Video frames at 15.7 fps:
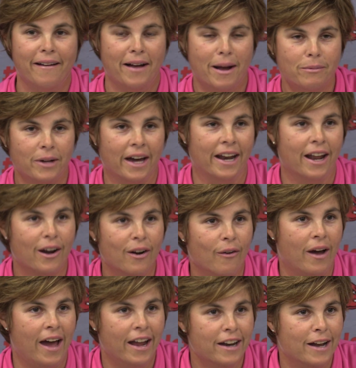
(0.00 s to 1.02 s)
I'm glad
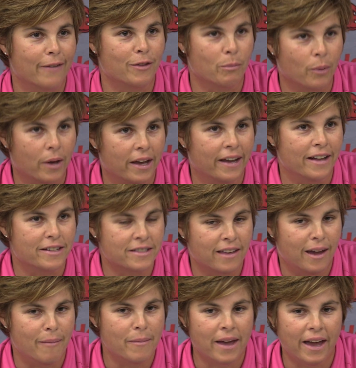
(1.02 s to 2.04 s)
I didn't have to play against them.